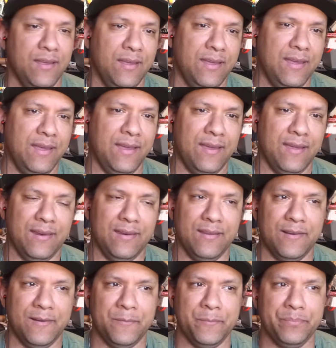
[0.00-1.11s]
and
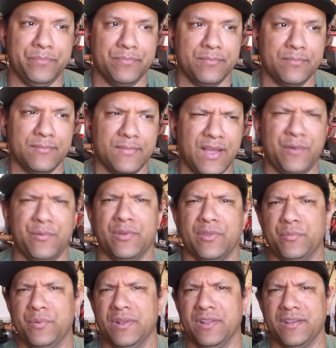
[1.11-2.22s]
I
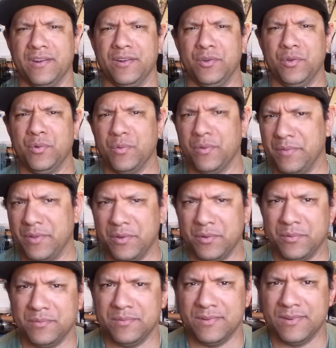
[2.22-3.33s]
wasn't really going to do a
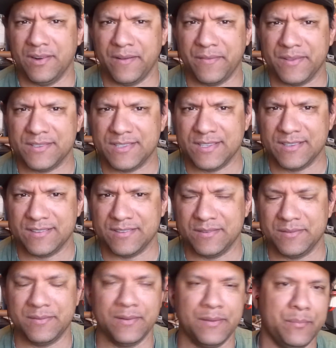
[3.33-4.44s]
review on this
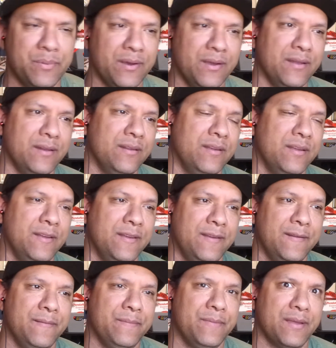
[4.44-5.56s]
season, but
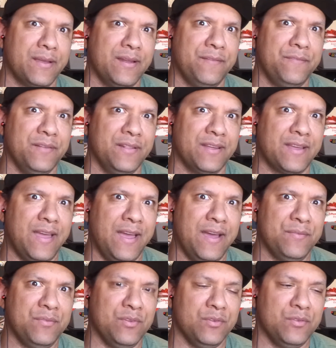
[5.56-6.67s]
I kind of feel like I
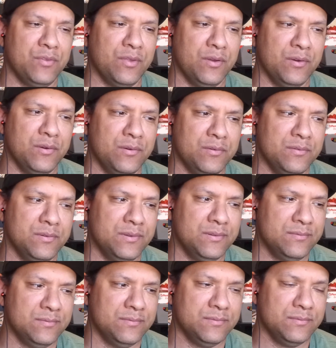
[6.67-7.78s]
have to, so
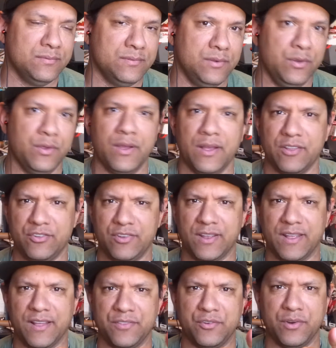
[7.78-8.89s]
you guys check
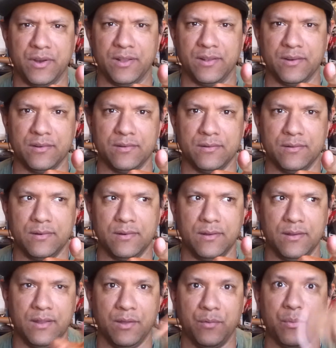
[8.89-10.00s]
out the trailer,
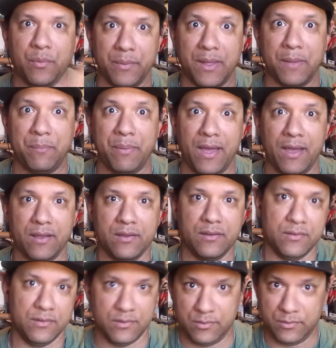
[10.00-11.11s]
and when we get back,
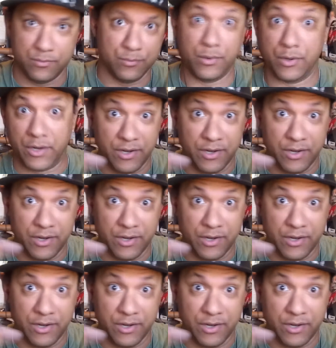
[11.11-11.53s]
we're going to